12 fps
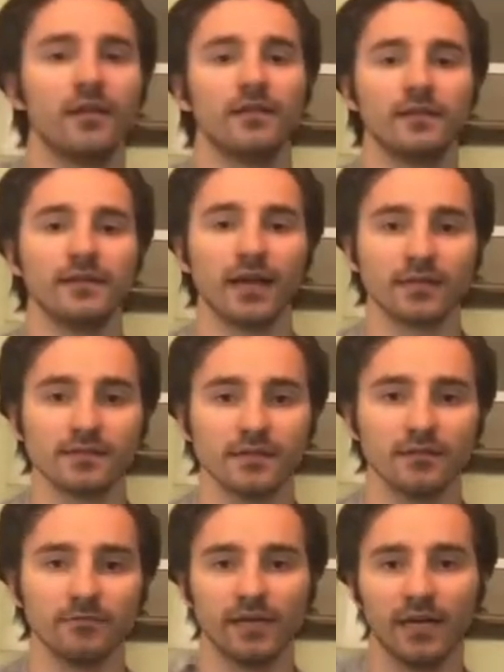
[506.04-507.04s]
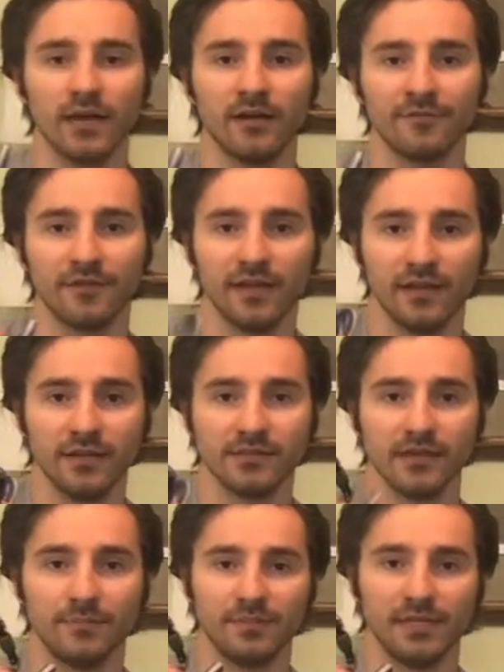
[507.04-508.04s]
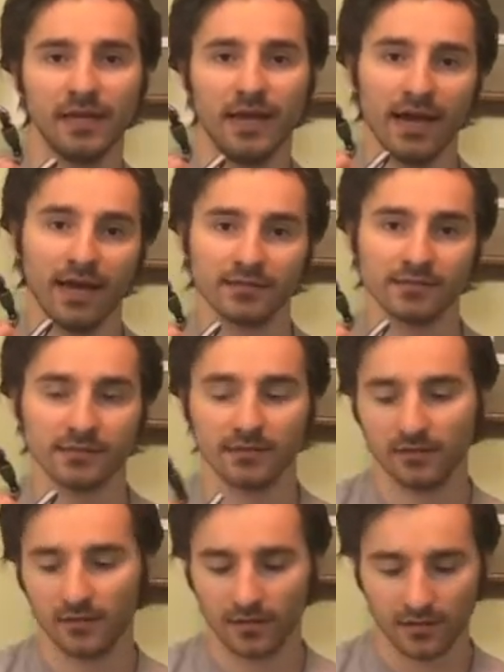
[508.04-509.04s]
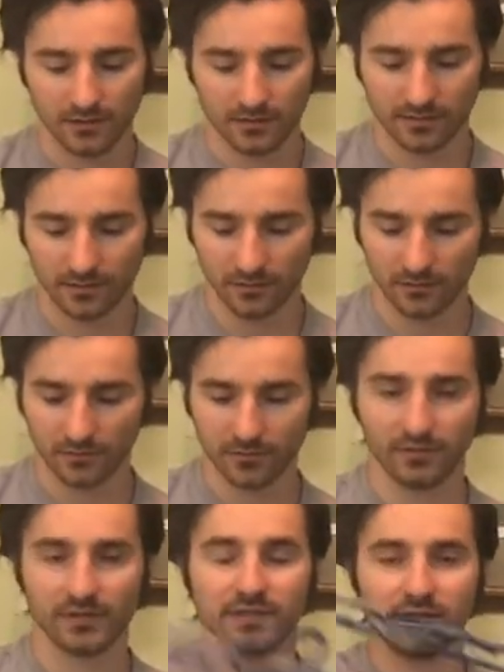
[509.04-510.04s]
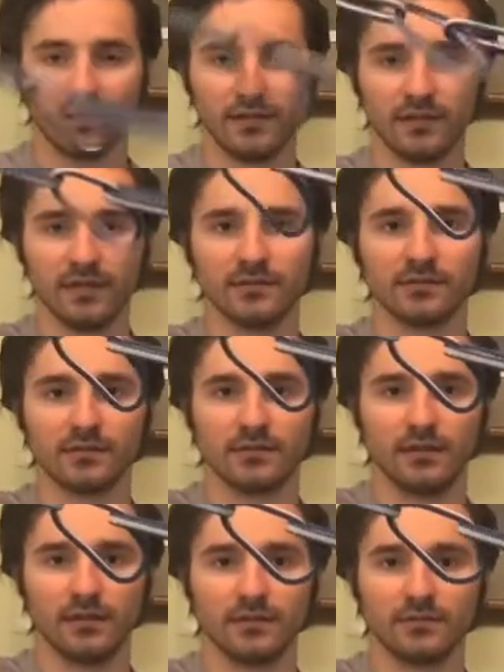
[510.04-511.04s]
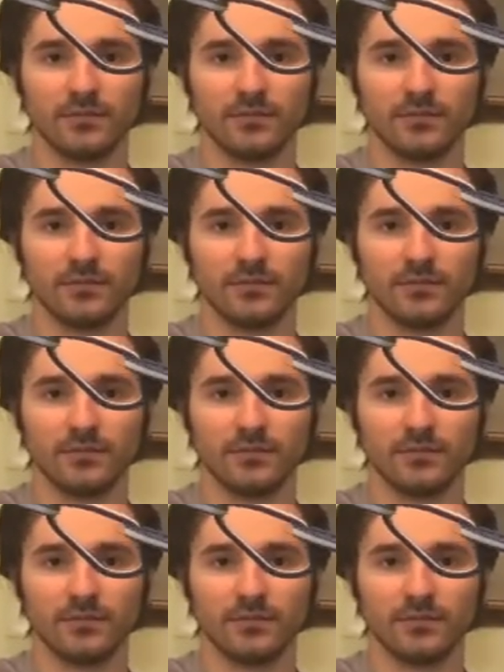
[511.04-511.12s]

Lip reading: The next thing we have is a PAS. So you can see this is a